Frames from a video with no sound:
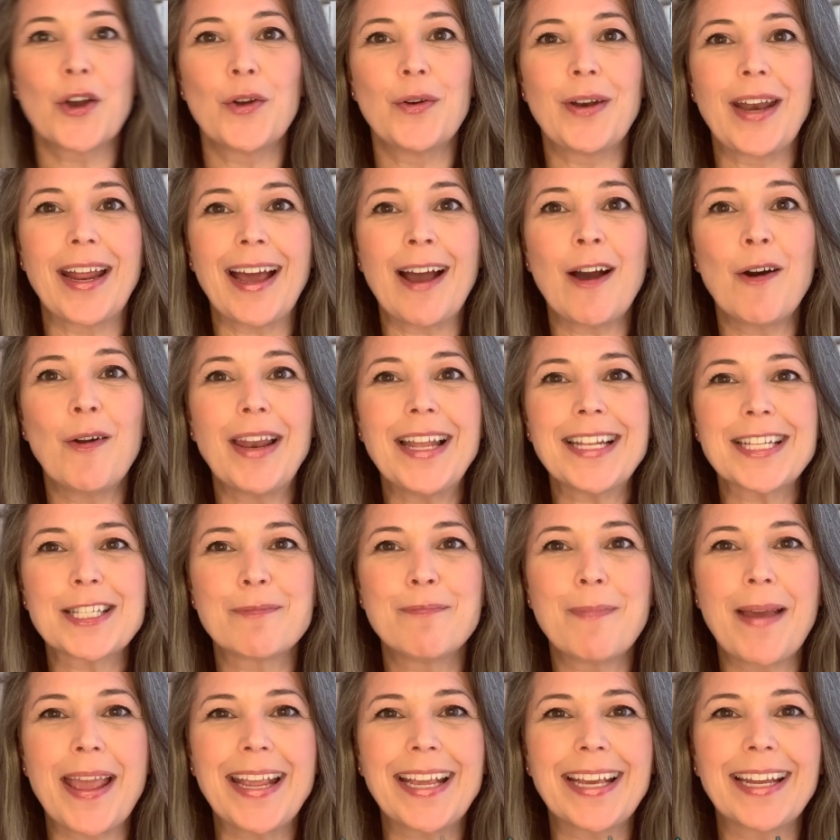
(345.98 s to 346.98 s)
now let's
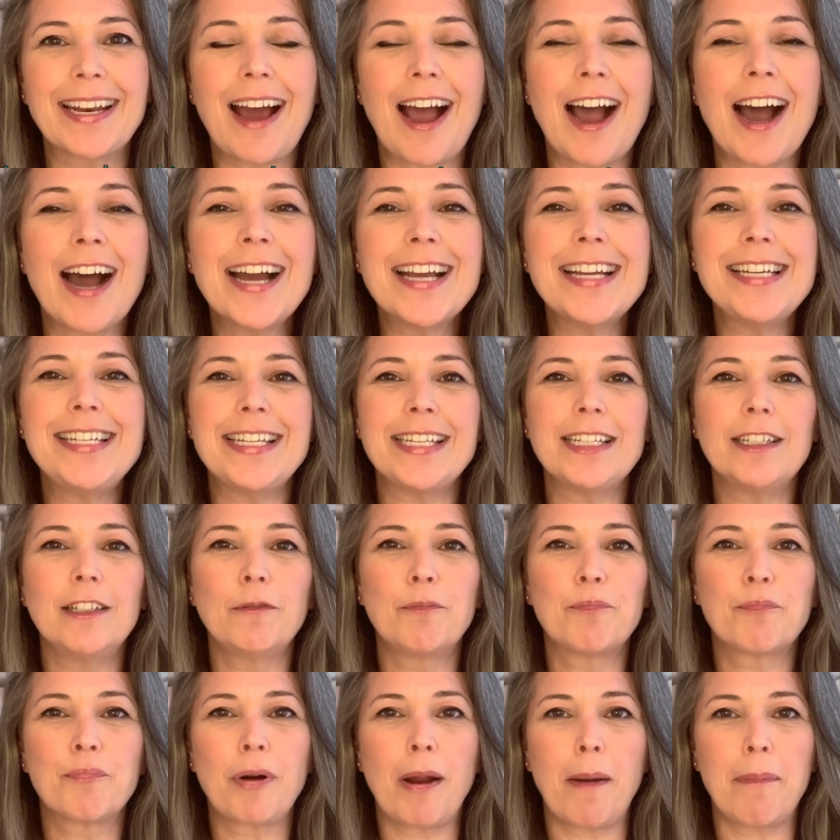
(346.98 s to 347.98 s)
make an ideal
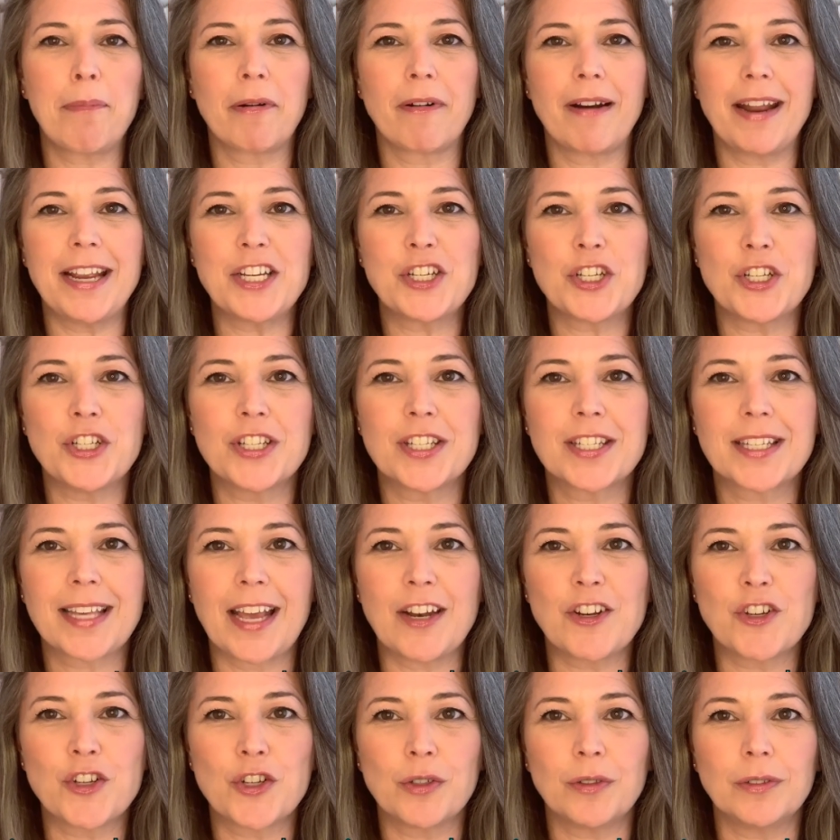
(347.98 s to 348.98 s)
preparation
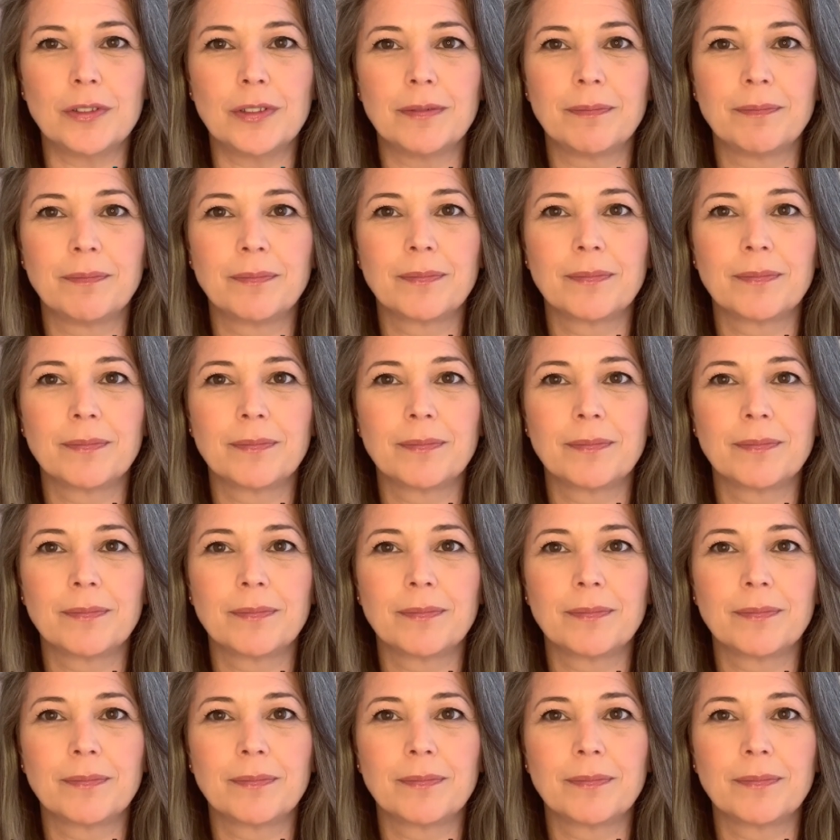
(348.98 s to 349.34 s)
schedule.